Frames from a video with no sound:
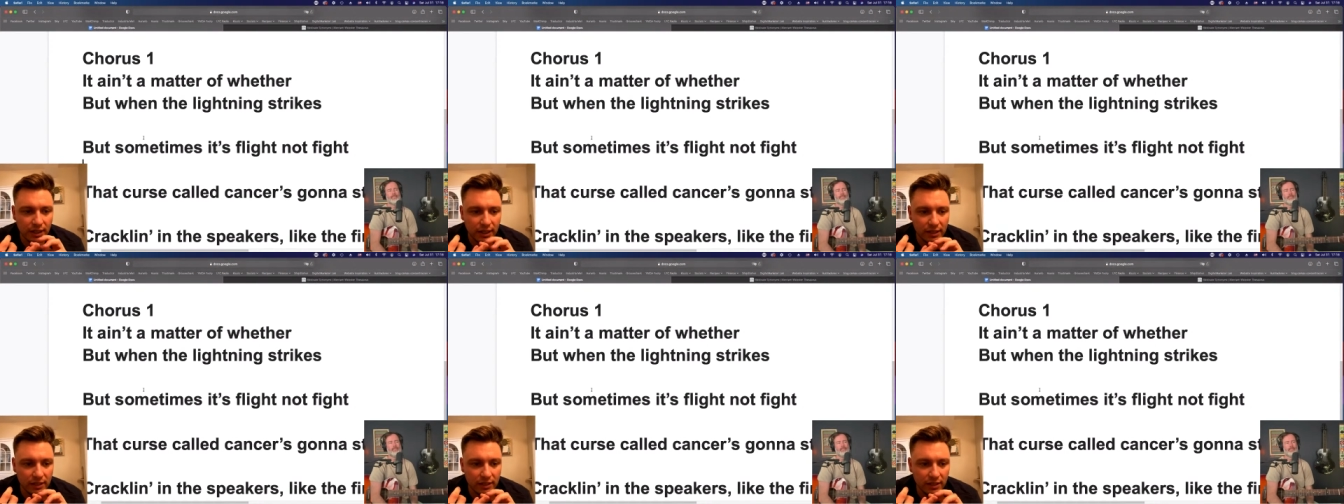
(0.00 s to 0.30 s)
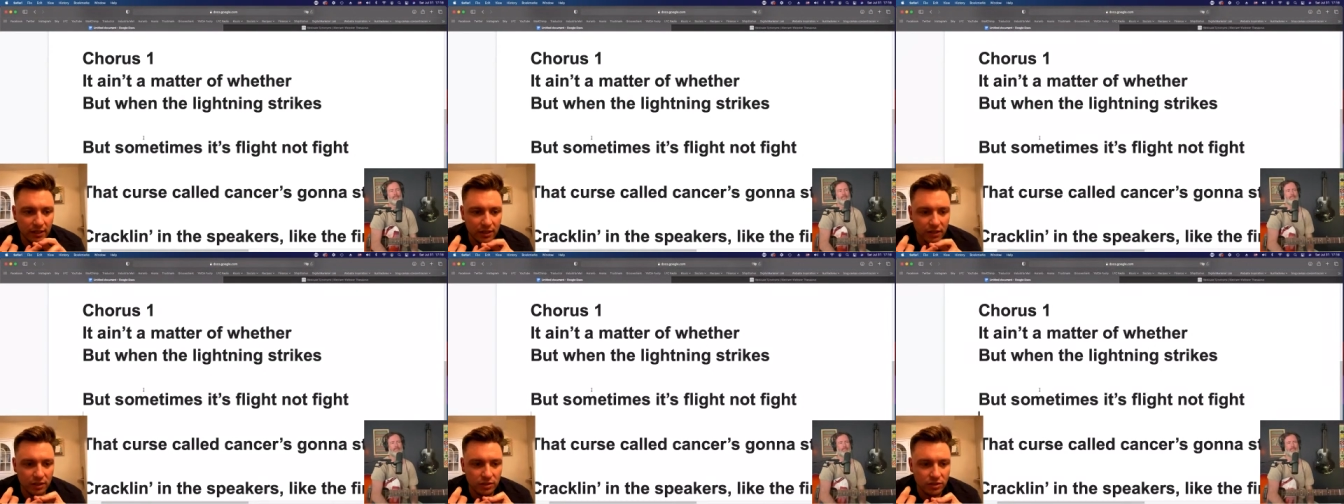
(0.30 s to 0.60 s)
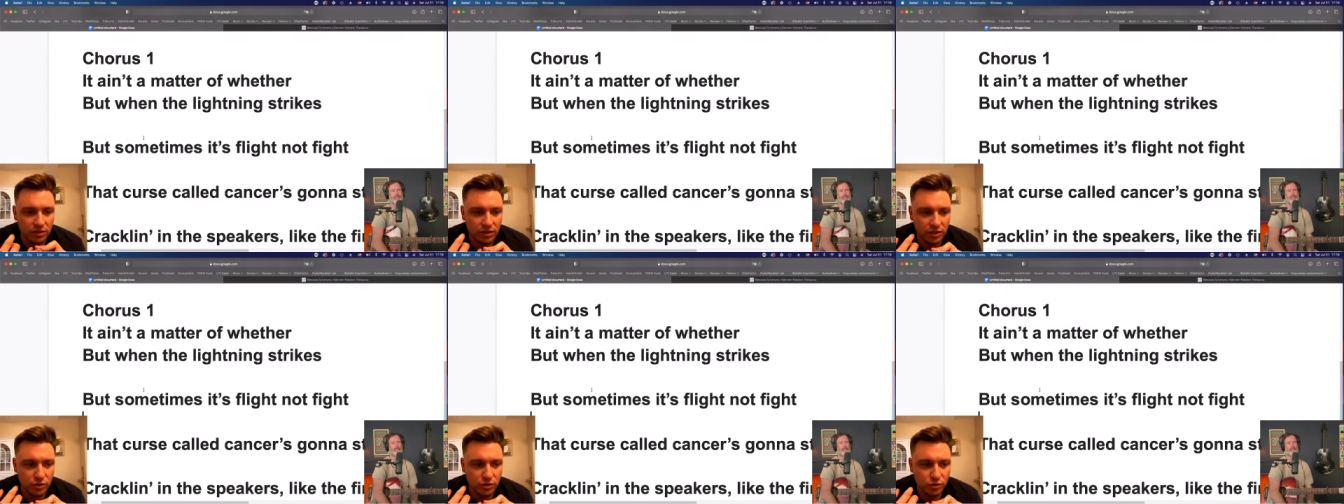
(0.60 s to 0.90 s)
And then
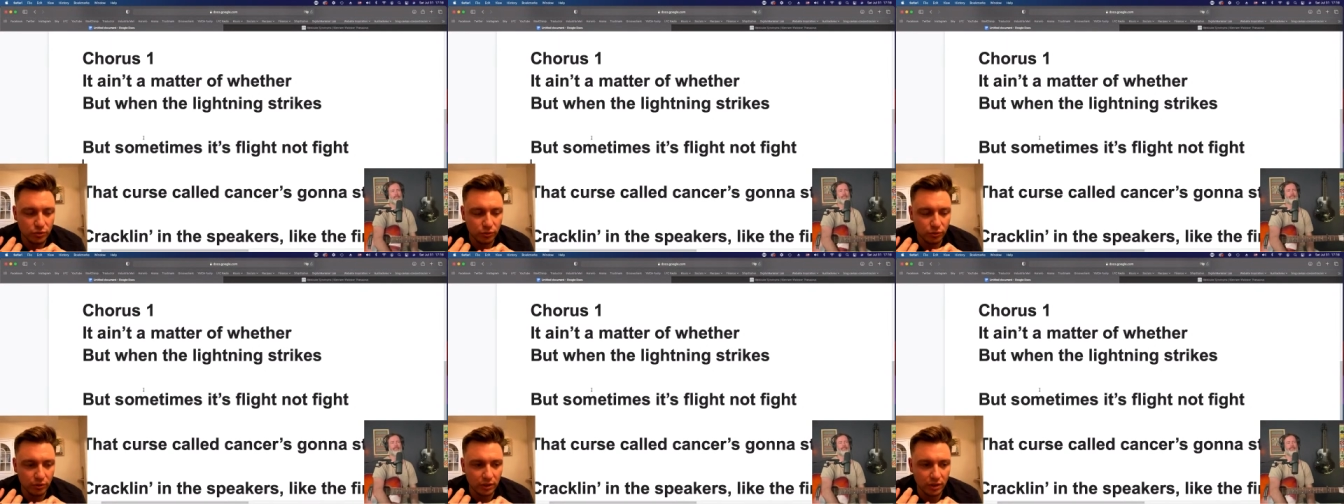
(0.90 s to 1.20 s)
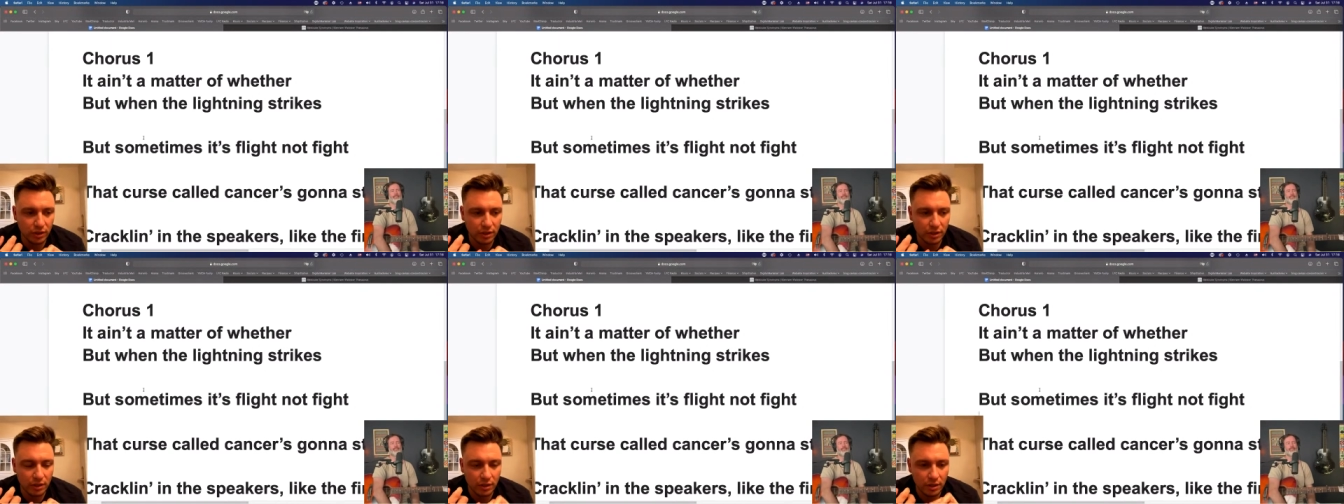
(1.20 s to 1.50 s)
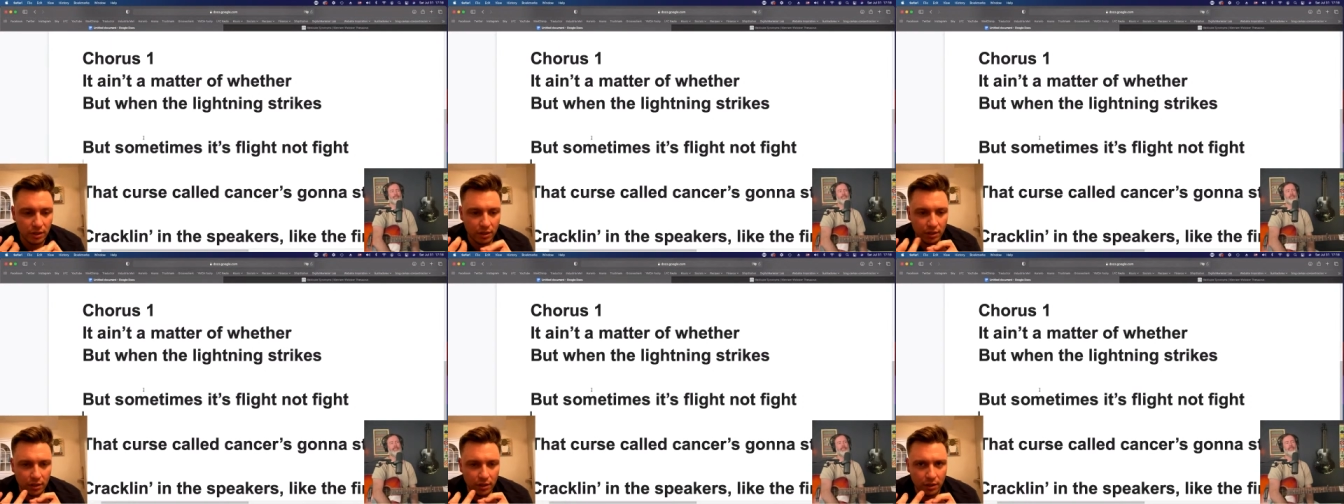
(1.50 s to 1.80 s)
essentially,
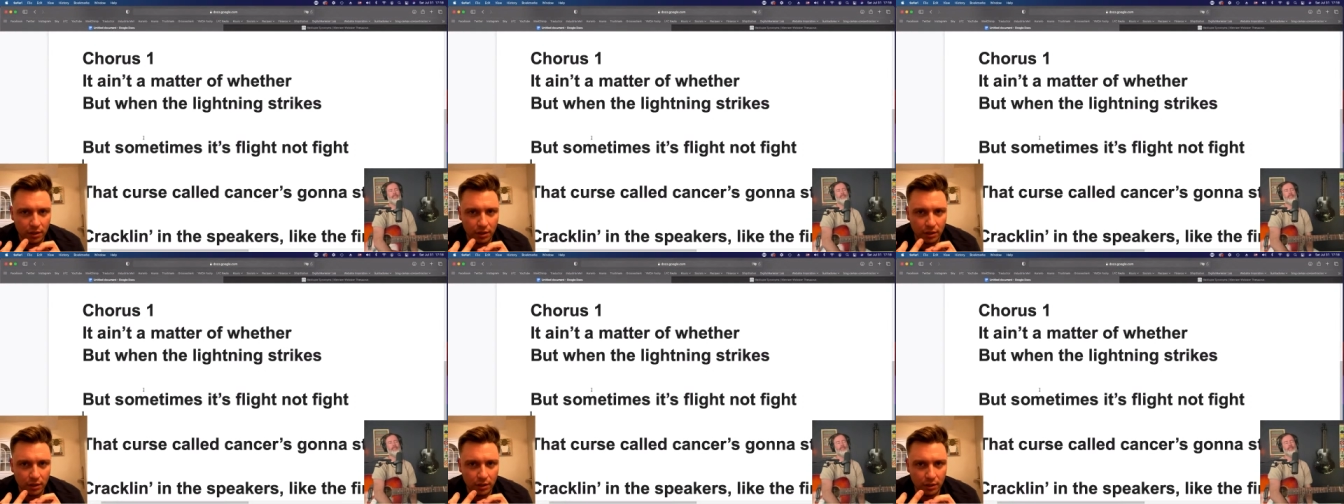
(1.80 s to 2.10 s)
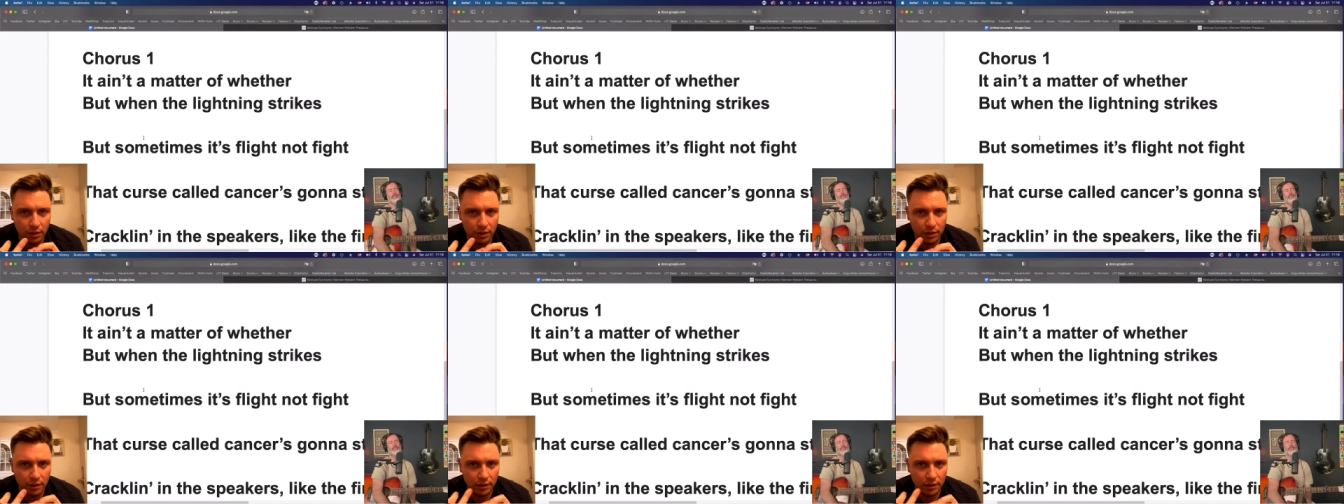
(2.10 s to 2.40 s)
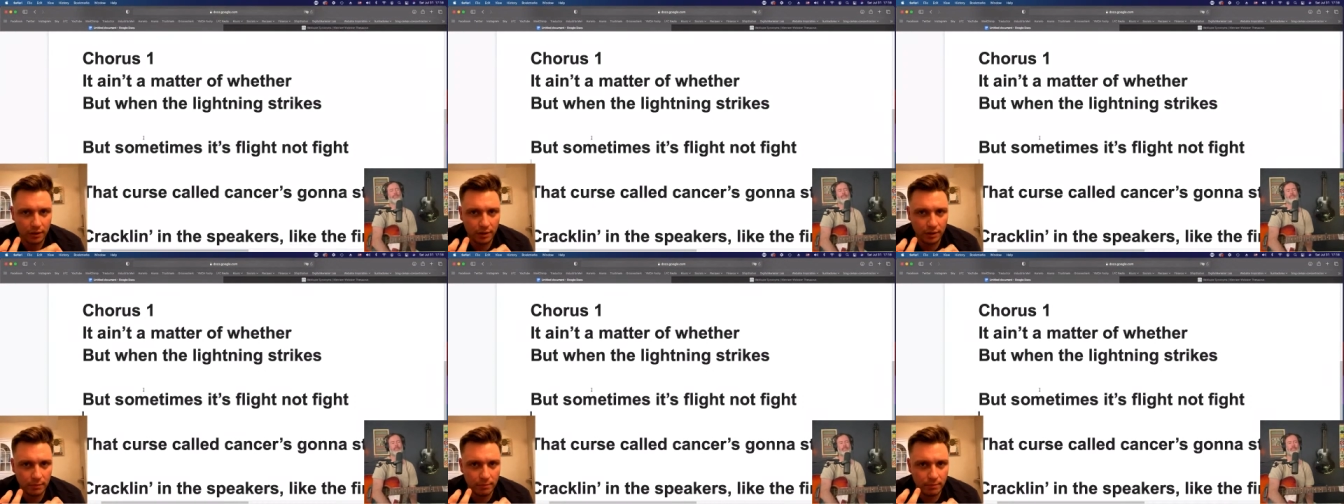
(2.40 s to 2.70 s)

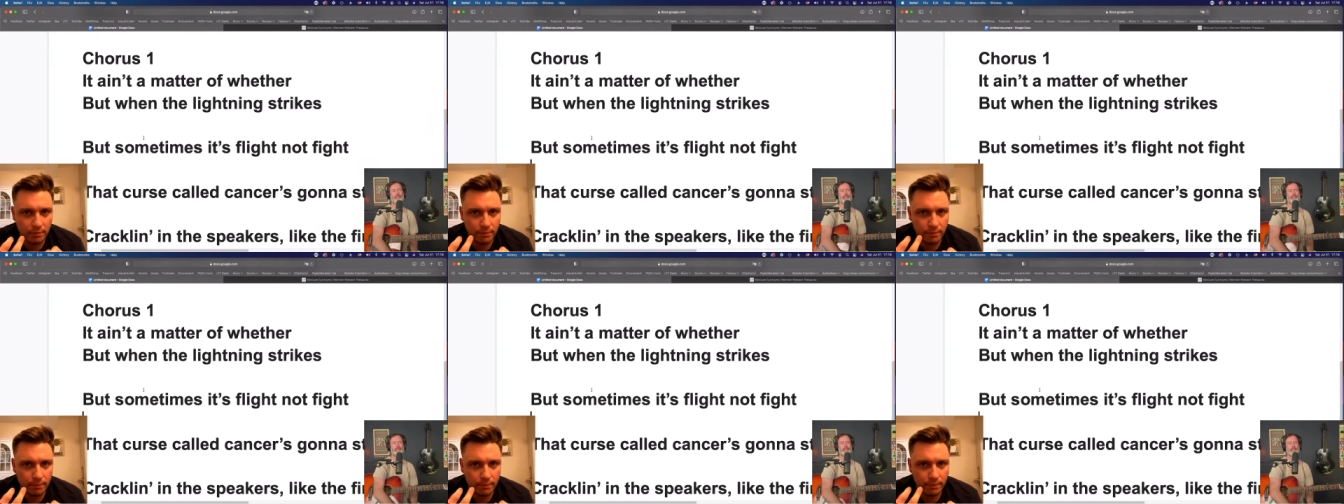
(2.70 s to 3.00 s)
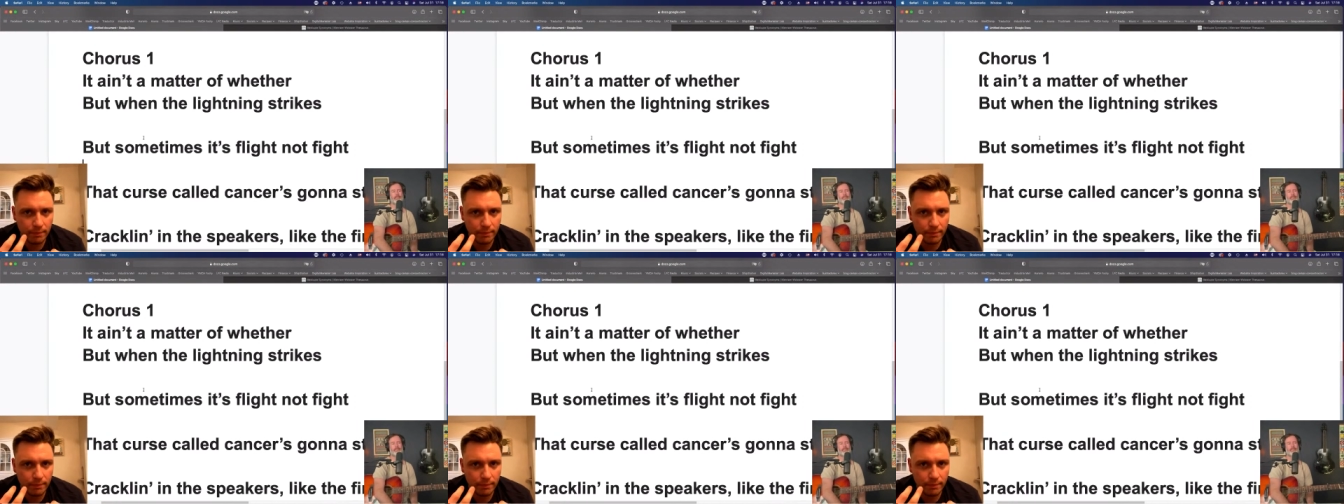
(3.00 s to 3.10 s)
um,